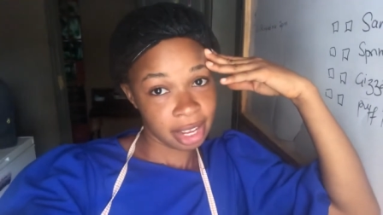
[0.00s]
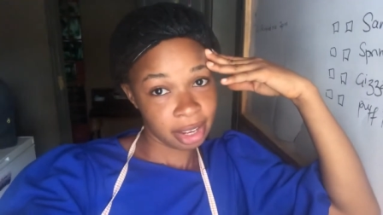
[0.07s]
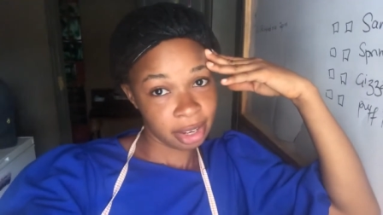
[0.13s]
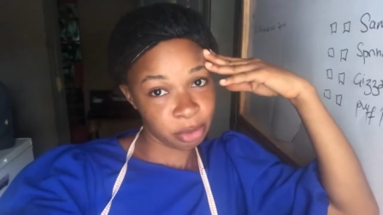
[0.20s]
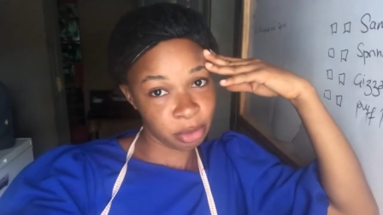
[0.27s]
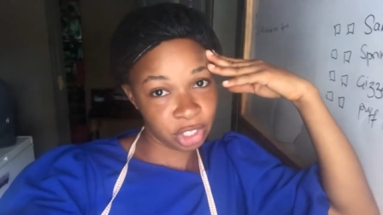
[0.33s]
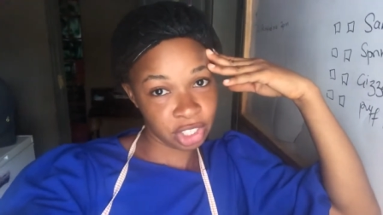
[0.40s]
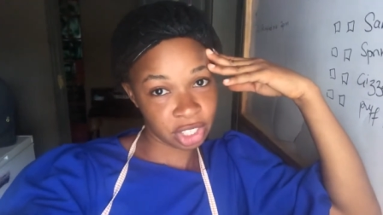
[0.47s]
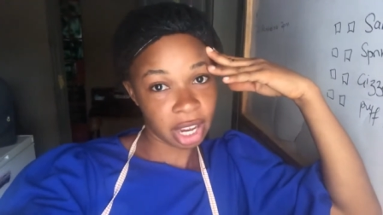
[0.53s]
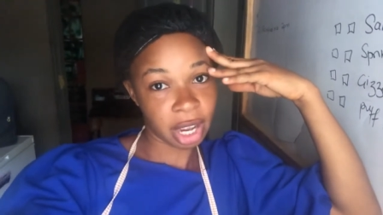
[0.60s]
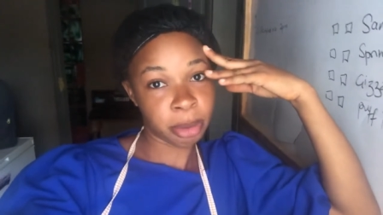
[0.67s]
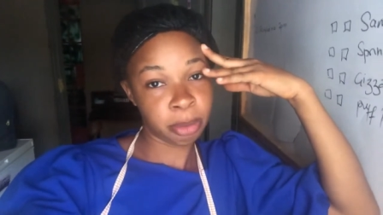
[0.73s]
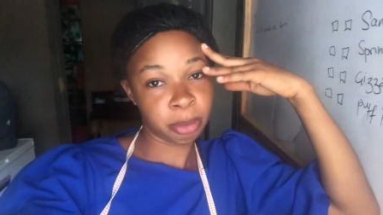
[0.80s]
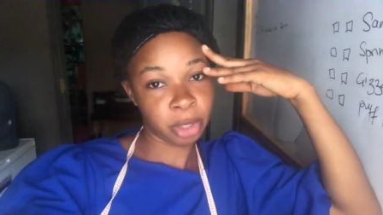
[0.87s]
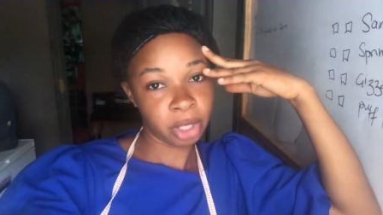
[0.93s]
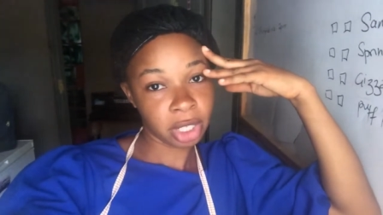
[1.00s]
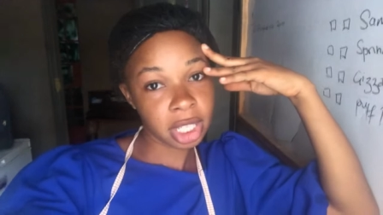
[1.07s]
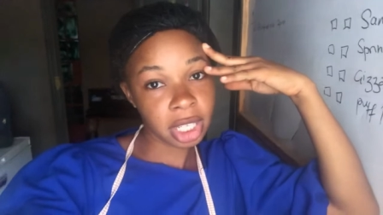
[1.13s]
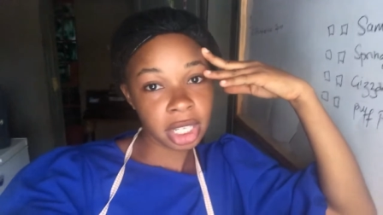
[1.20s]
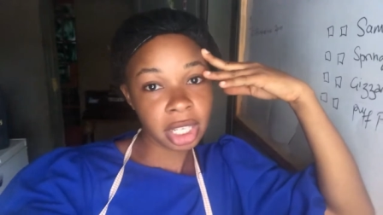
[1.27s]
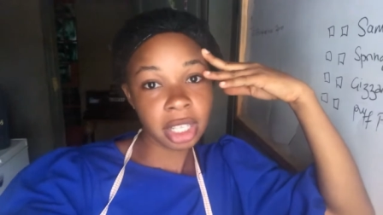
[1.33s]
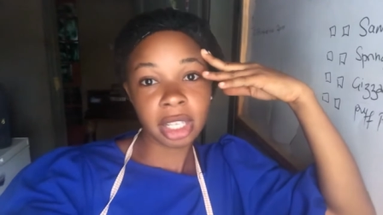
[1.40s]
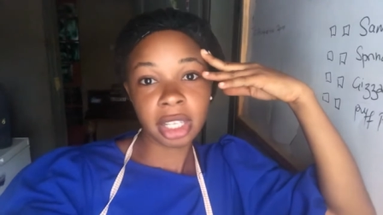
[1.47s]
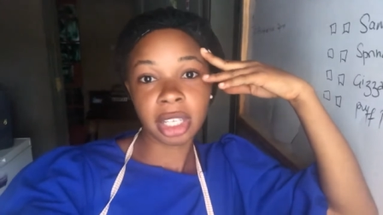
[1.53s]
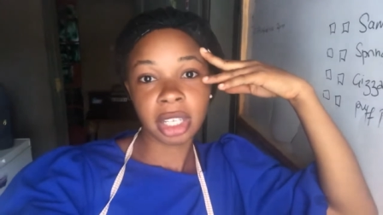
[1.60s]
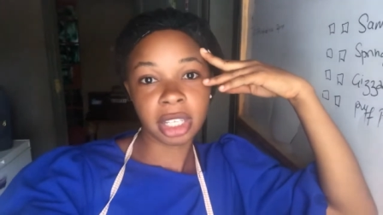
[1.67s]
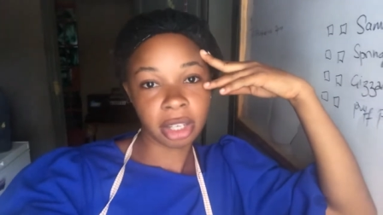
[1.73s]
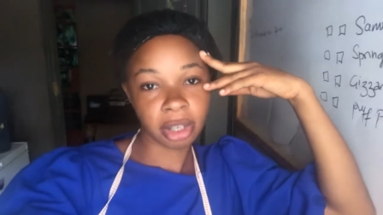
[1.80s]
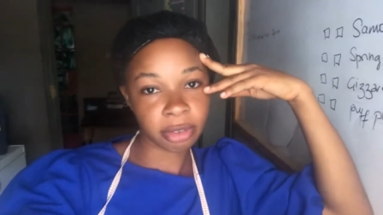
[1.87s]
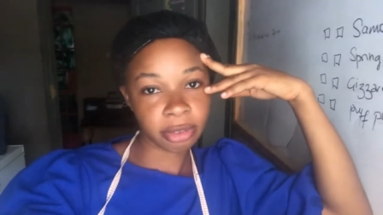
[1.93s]
which i'm lucky
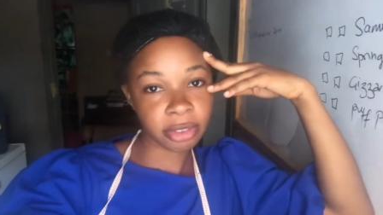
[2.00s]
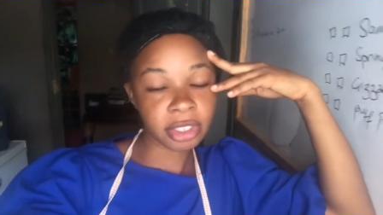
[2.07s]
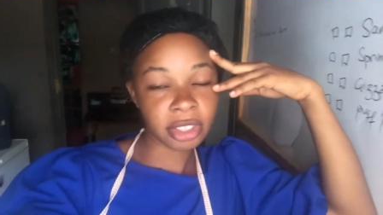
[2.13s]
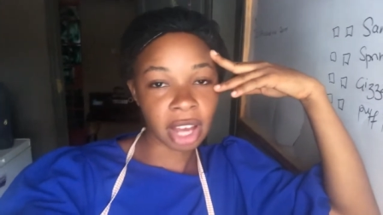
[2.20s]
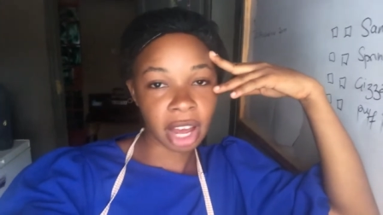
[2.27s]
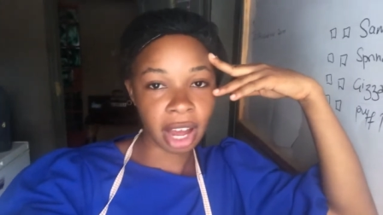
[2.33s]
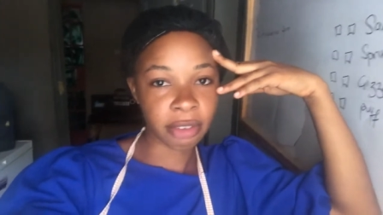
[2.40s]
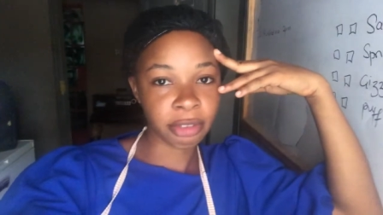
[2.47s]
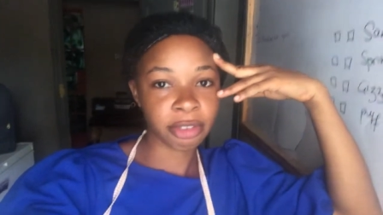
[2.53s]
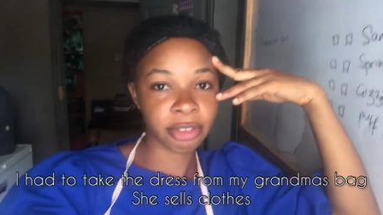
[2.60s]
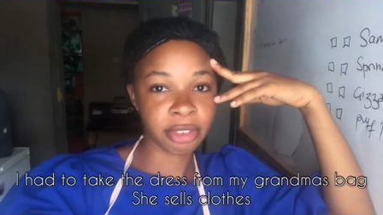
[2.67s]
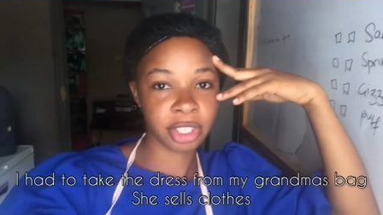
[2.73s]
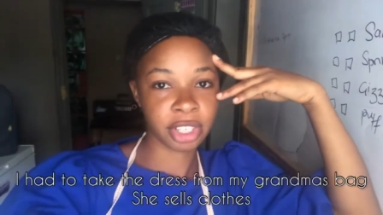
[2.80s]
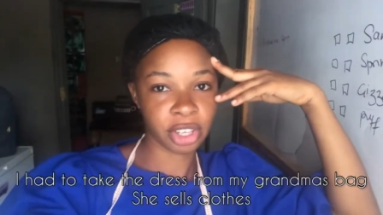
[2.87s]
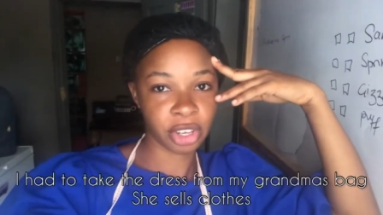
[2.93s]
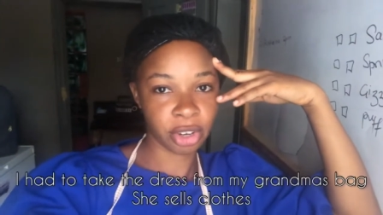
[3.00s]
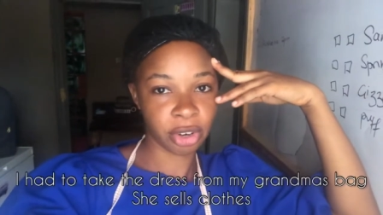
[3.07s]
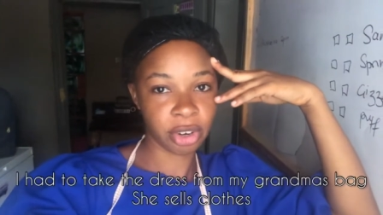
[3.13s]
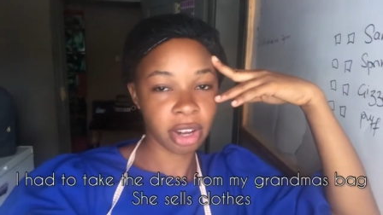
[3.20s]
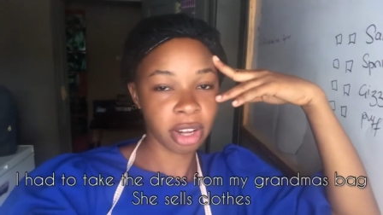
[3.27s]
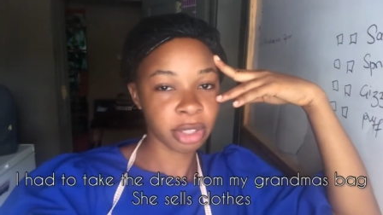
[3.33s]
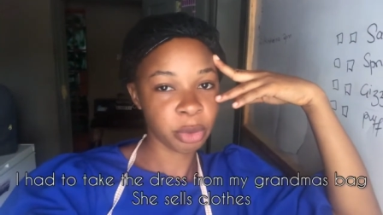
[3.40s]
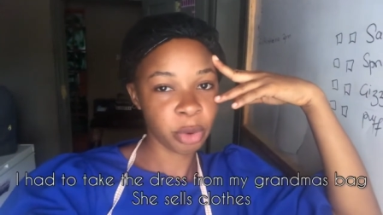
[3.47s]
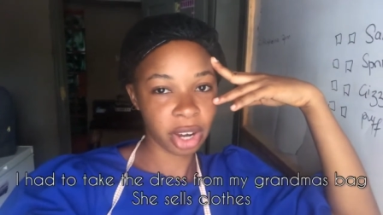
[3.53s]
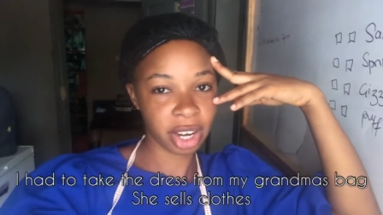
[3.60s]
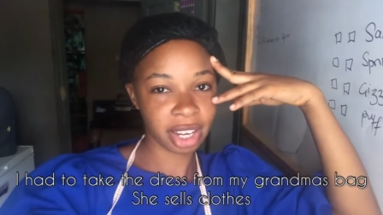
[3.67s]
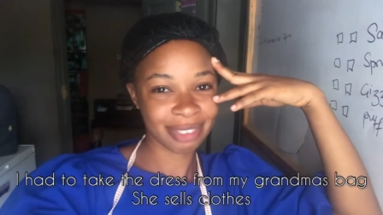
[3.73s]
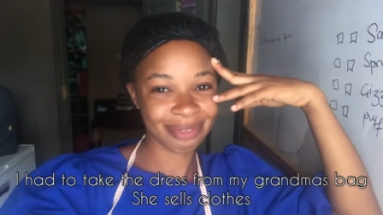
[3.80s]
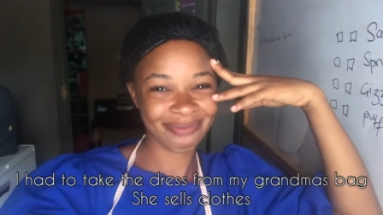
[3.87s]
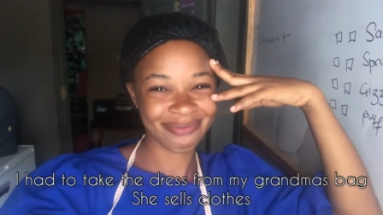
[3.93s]
enough to have here at work
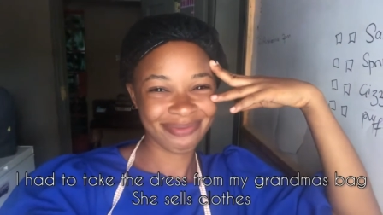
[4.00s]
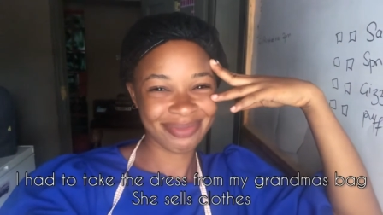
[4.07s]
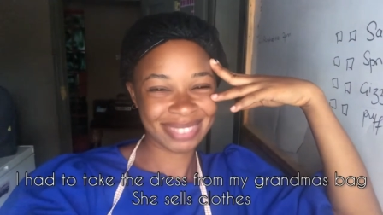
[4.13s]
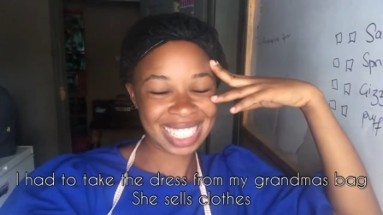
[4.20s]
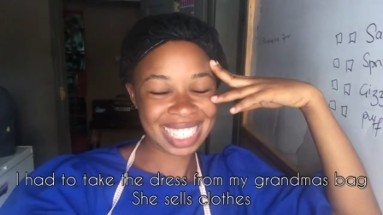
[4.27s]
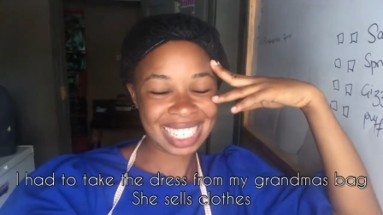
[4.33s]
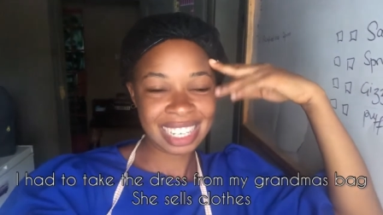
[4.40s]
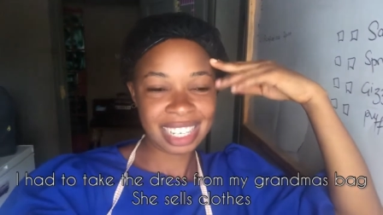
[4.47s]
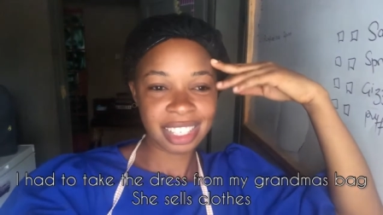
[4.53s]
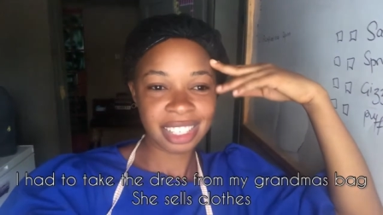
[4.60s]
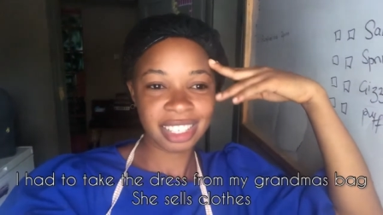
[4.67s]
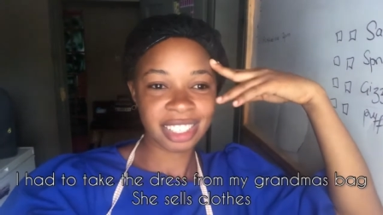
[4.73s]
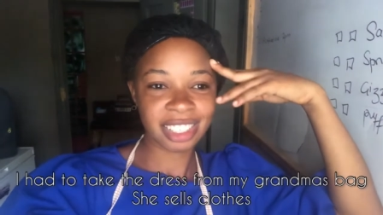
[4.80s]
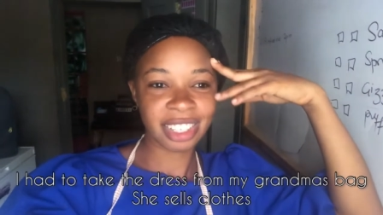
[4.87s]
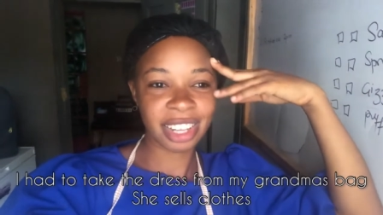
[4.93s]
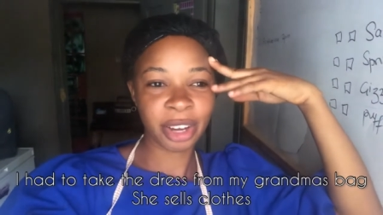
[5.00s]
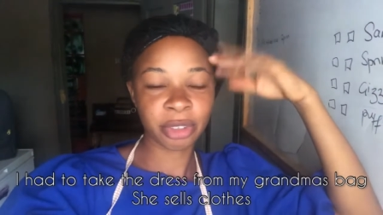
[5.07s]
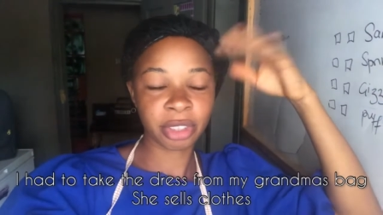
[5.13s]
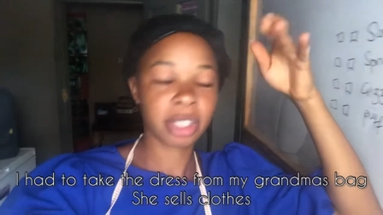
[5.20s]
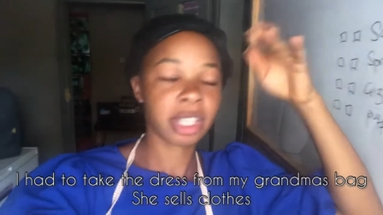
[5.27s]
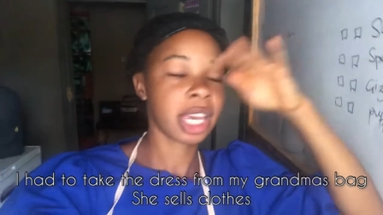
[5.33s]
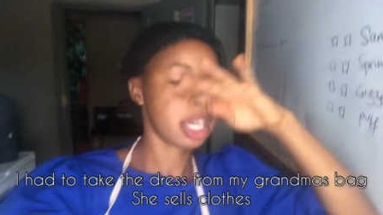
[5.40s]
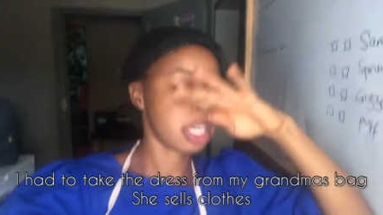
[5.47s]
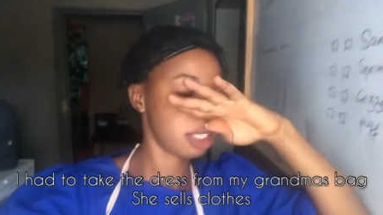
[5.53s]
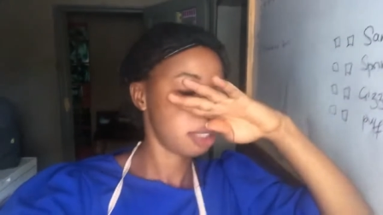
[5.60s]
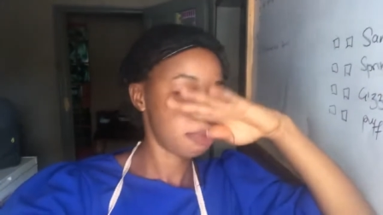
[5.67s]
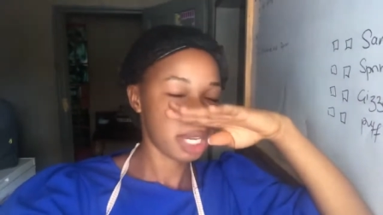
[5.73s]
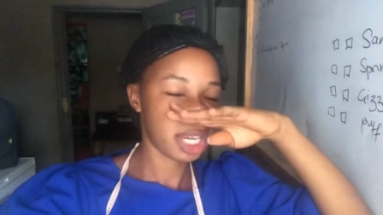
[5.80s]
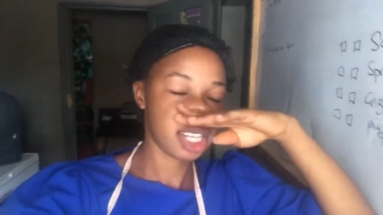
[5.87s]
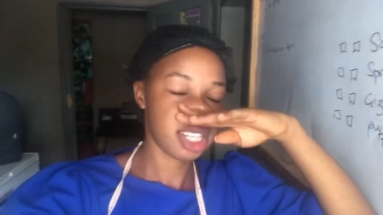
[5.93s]
so now the cake is
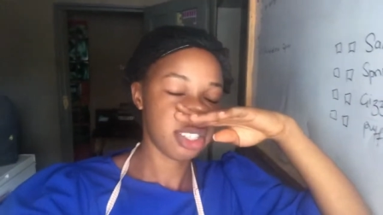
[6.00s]
baking in the